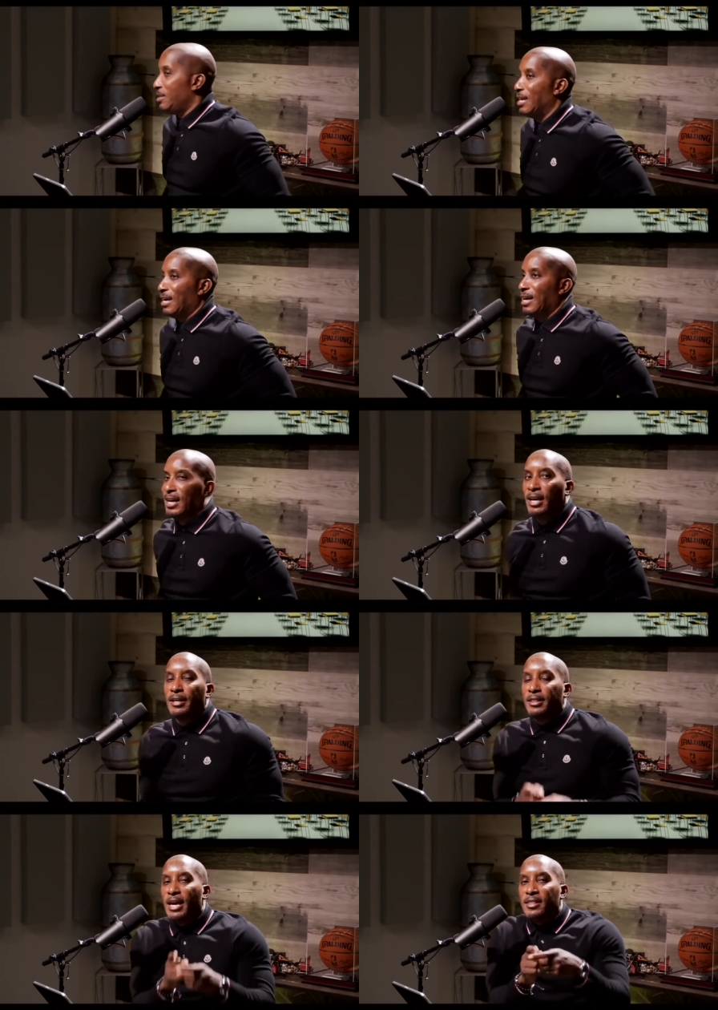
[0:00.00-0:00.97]
that,
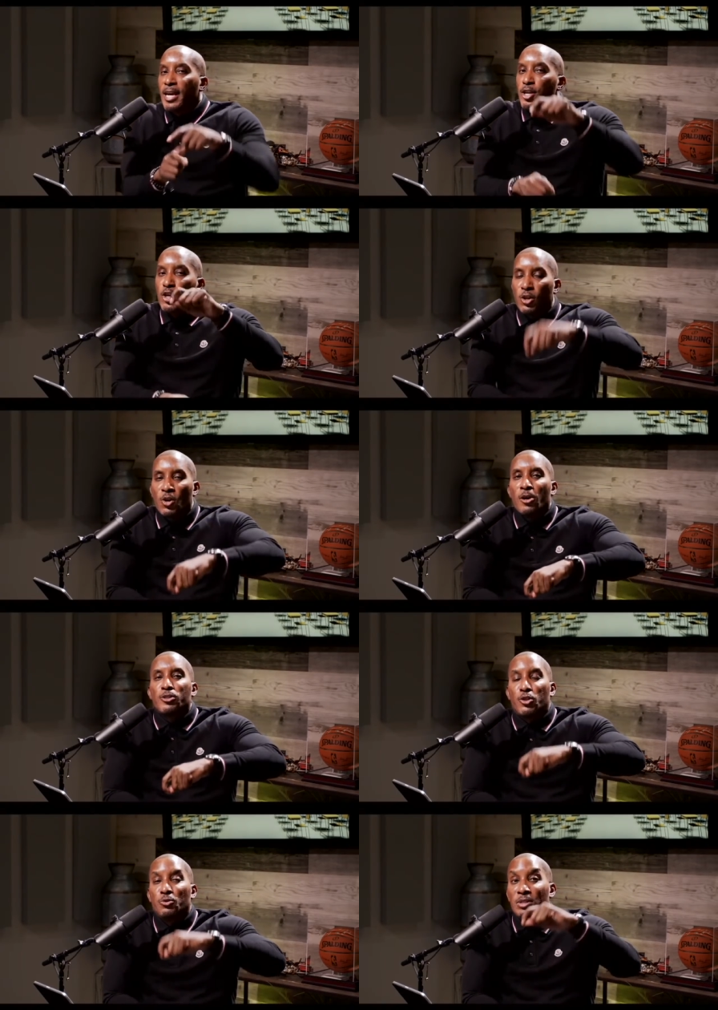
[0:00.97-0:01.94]
that you're
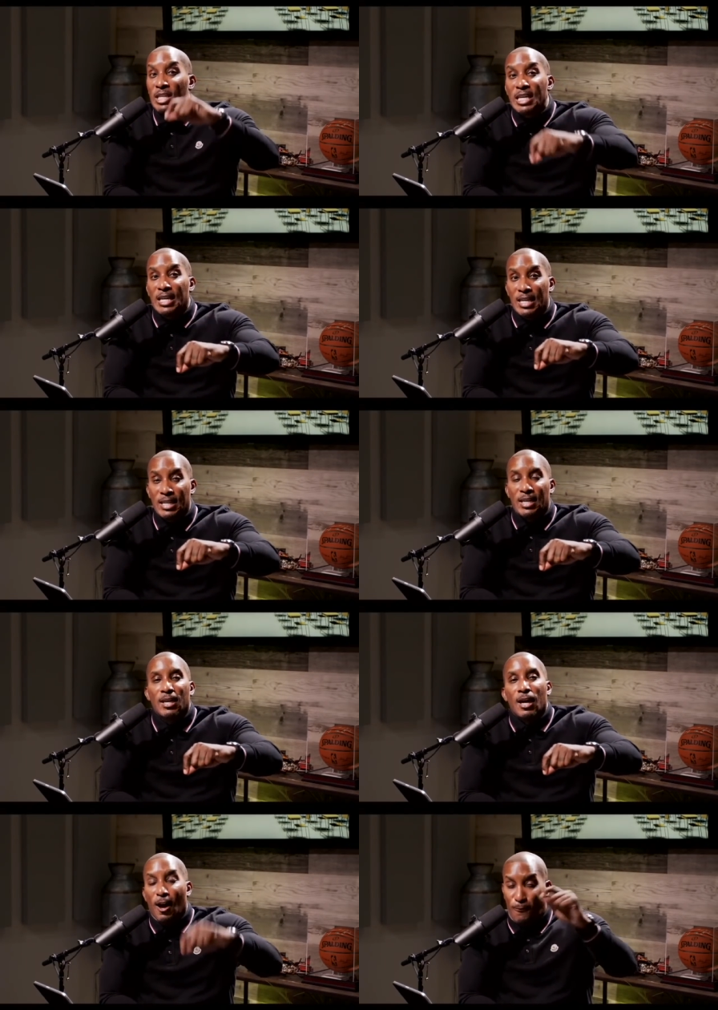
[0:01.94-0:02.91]
going to need
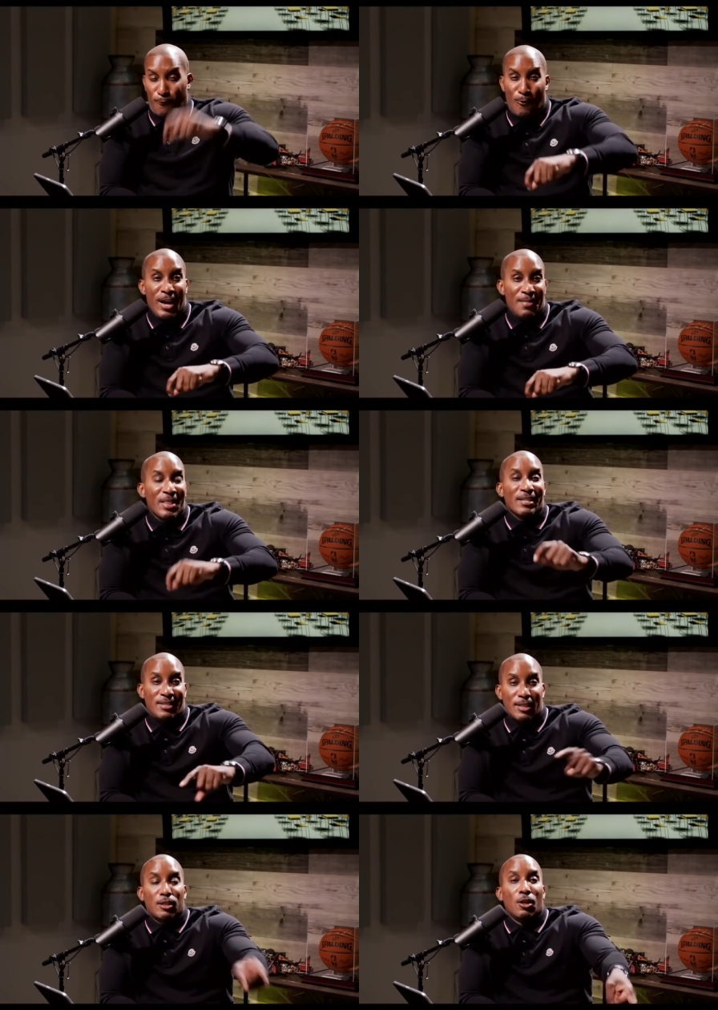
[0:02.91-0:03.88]
a friend that
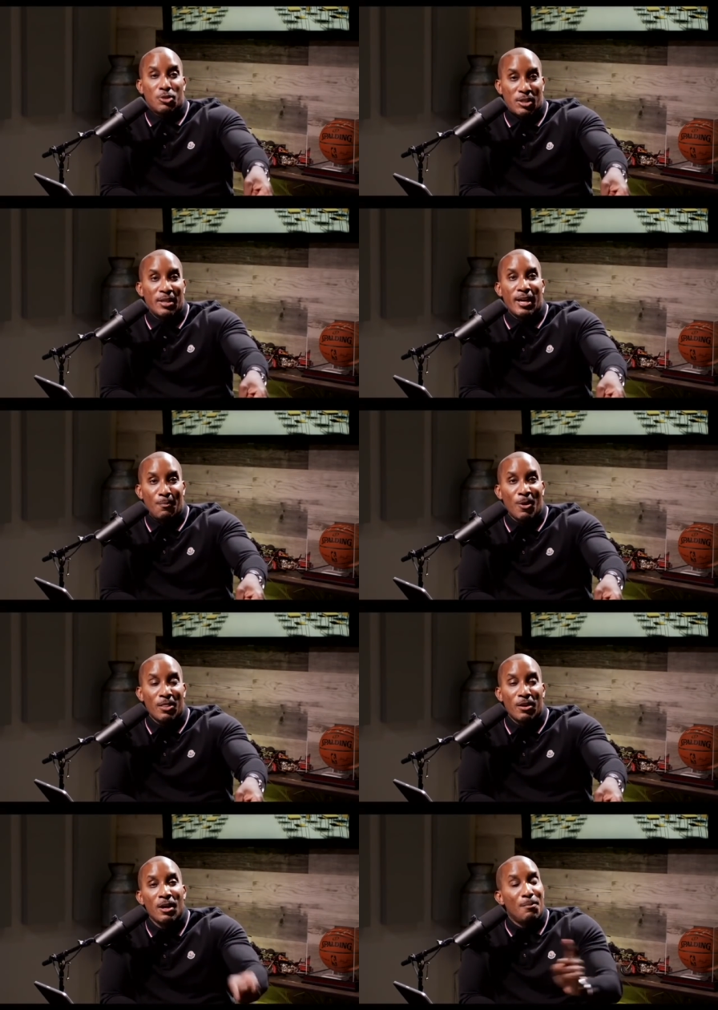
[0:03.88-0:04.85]
sticks closer than a
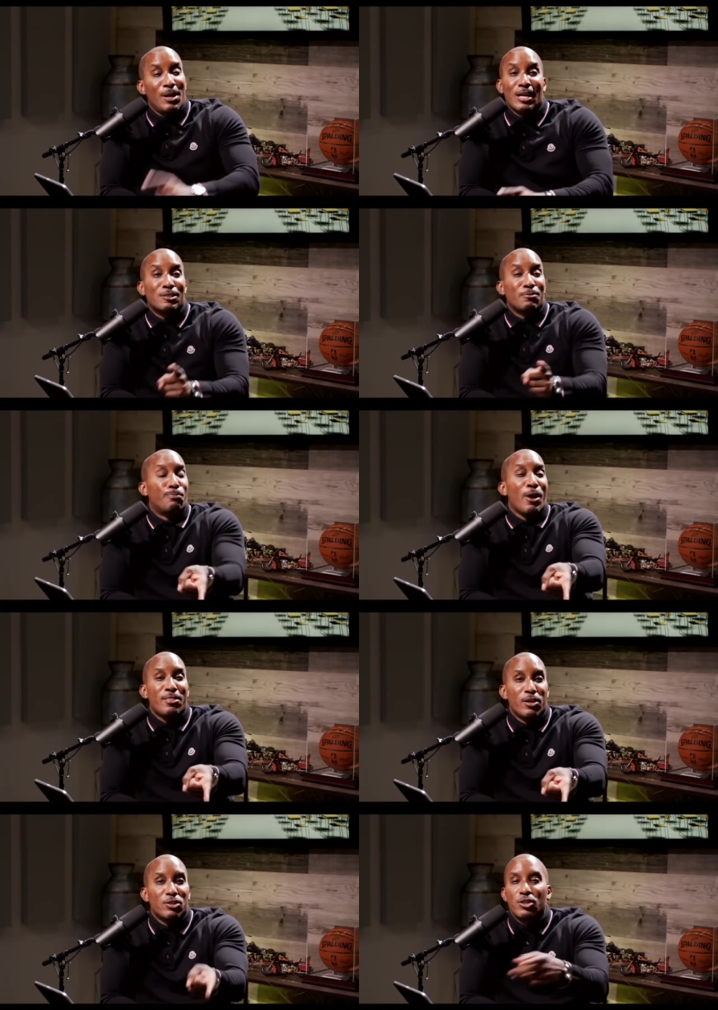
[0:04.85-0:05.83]
brother because
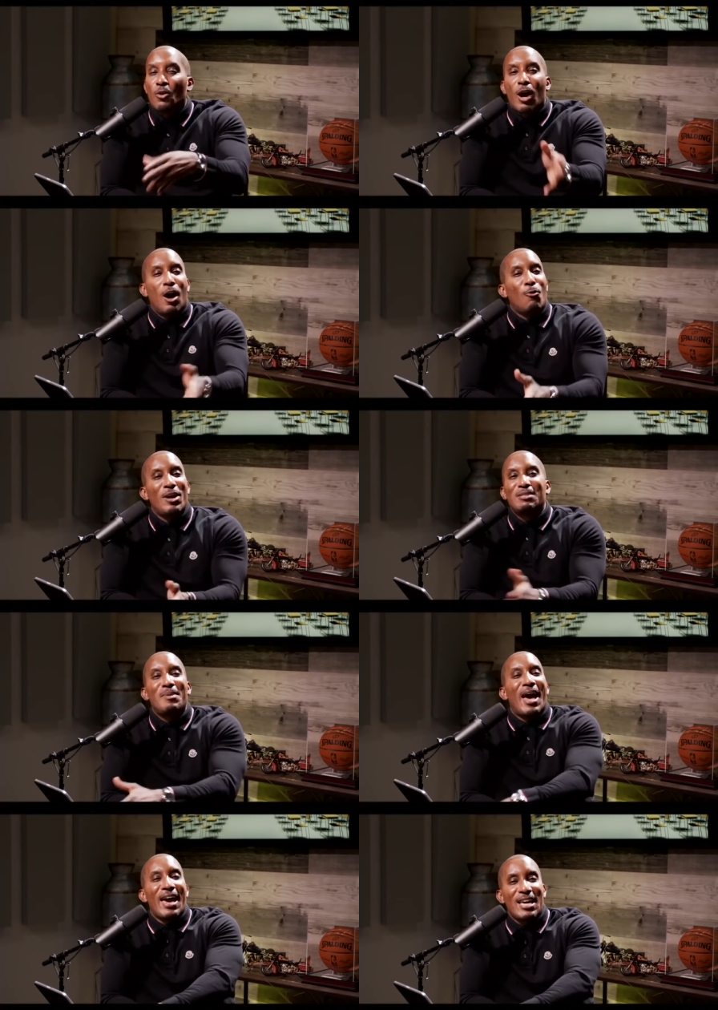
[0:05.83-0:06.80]
brothers don't always
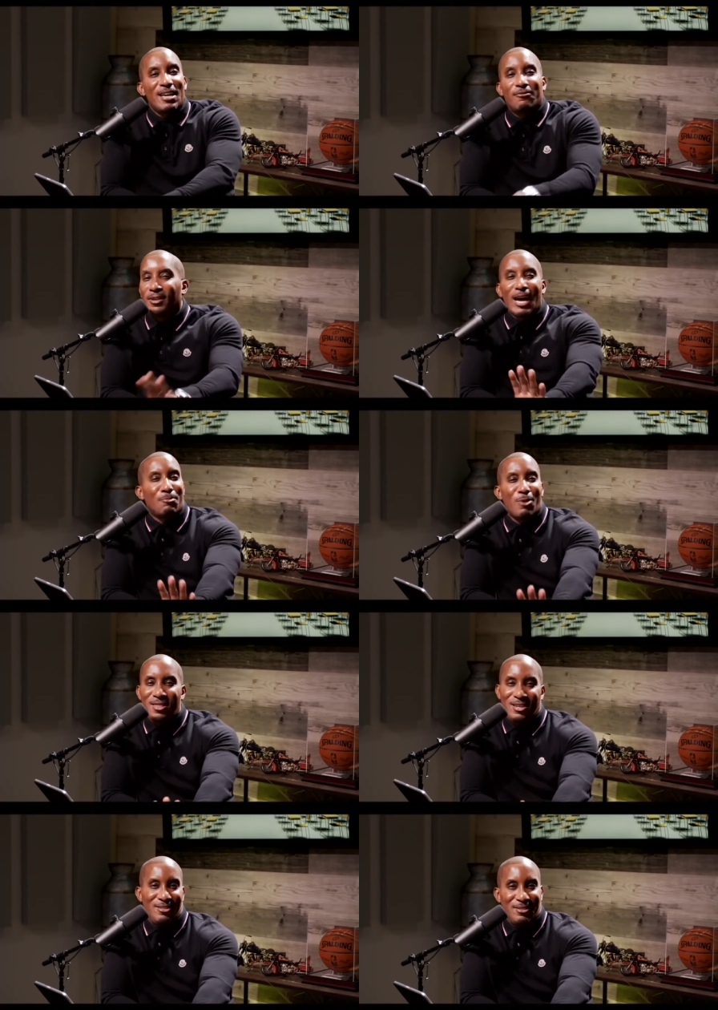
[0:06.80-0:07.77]
behave like
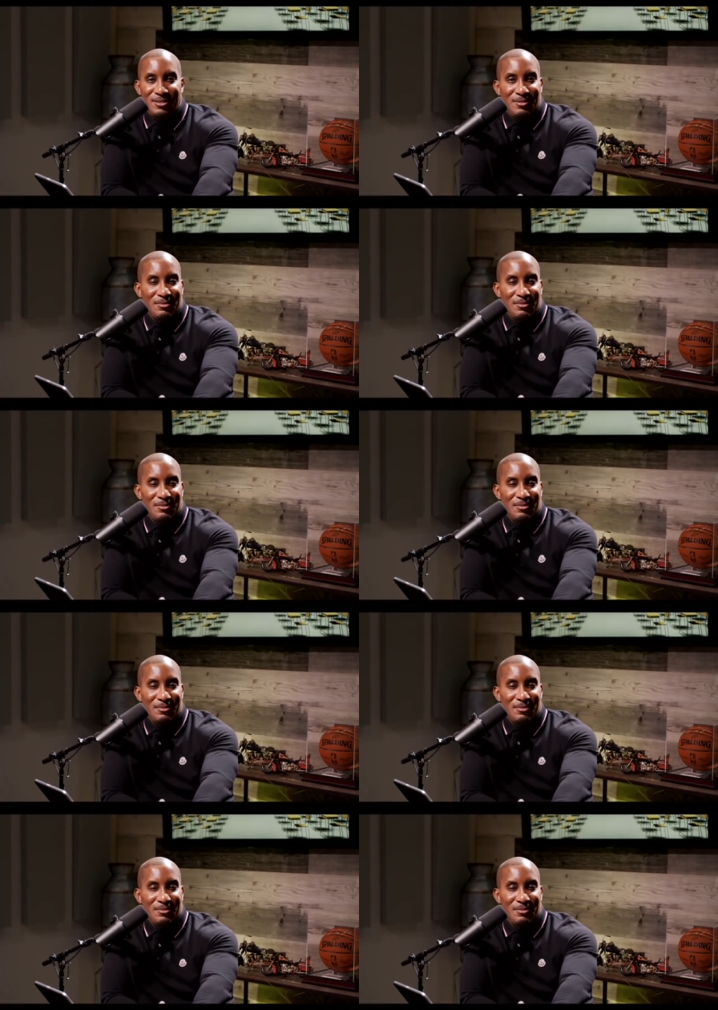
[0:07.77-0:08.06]
brothers.